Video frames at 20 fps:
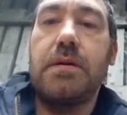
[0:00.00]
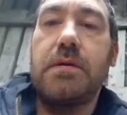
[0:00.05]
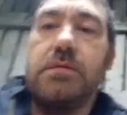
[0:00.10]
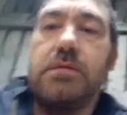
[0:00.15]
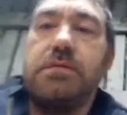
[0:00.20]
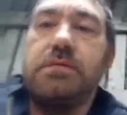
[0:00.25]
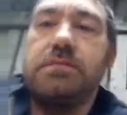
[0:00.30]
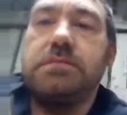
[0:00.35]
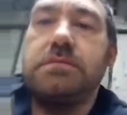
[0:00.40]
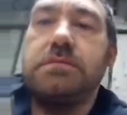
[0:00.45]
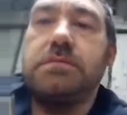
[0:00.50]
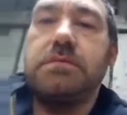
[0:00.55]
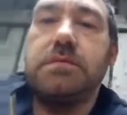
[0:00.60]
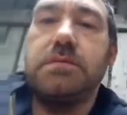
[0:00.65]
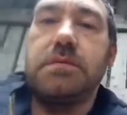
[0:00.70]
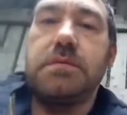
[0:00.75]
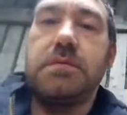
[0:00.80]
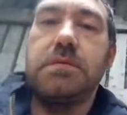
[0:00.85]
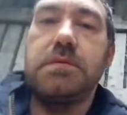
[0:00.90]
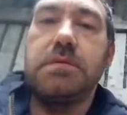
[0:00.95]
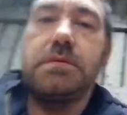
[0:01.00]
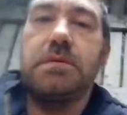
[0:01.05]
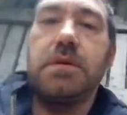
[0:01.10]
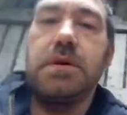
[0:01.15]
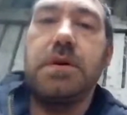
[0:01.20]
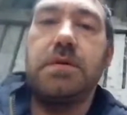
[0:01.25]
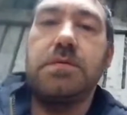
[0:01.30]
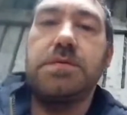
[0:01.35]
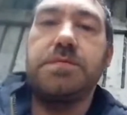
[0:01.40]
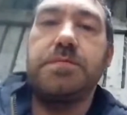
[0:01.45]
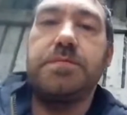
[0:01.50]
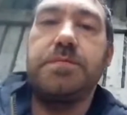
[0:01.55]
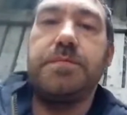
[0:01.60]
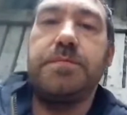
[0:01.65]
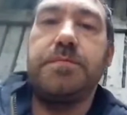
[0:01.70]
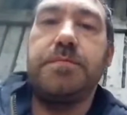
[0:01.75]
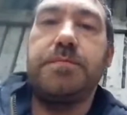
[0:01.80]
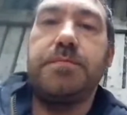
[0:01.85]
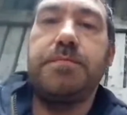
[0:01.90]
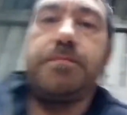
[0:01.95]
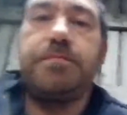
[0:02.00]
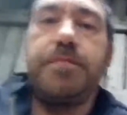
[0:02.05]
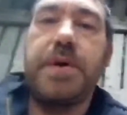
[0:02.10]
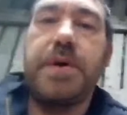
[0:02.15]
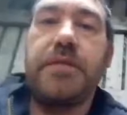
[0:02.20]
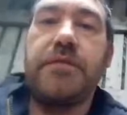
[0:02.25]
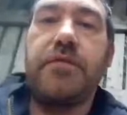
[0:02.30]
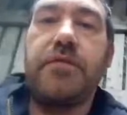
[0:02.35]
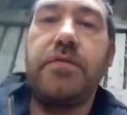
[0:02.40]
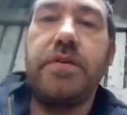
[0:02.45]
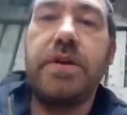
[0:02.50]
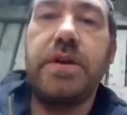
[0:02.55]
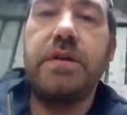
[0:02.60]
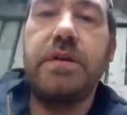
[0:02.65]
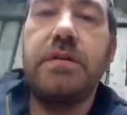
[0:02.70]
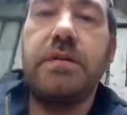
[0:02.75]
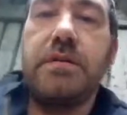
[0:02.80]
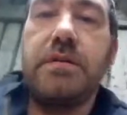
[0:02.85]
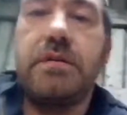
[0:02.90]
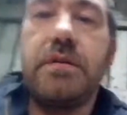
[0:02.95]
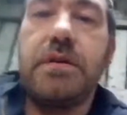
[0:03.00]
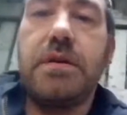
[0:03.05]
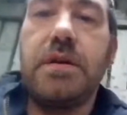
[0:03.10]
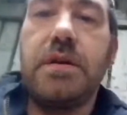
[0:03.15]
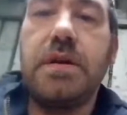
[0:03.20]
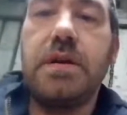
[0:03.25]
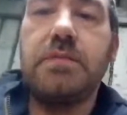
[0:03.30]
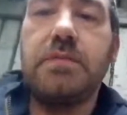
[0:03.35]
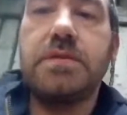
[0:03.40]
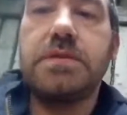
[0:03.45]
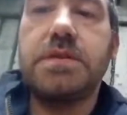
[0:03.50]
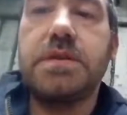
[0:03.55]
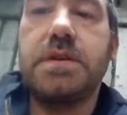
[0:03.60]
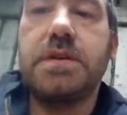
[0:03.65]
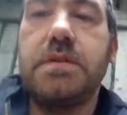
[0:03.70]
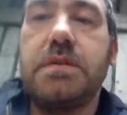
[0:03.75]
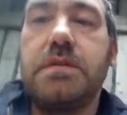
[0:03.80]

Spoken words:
Ooh, I was buffering earlier, was I?